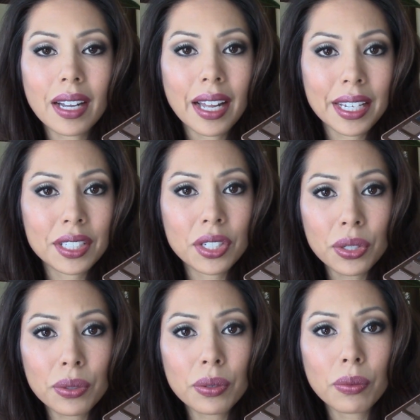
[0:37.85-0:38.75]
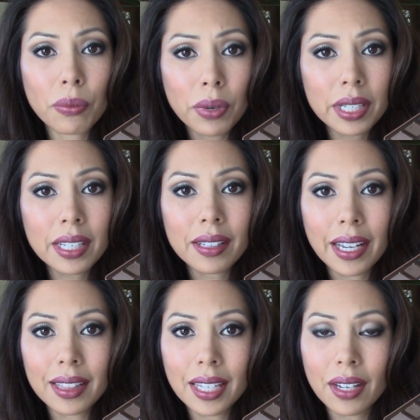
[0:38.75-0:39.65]
I do really
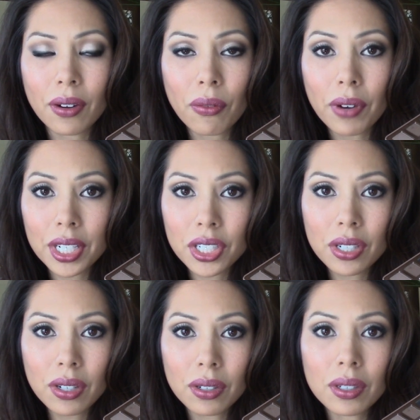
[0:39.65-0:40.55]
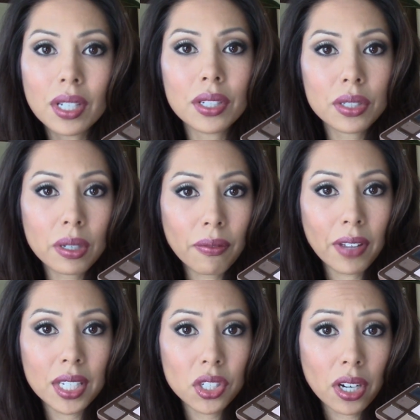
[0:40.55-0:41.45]
like the original Too
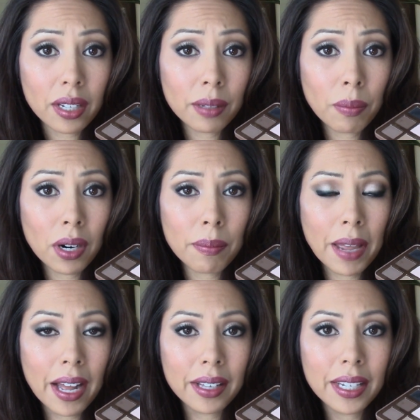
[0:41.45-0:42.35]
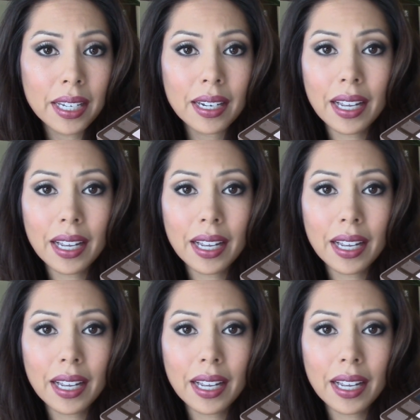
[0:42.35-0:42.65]
Faced Chocolate Bar palette.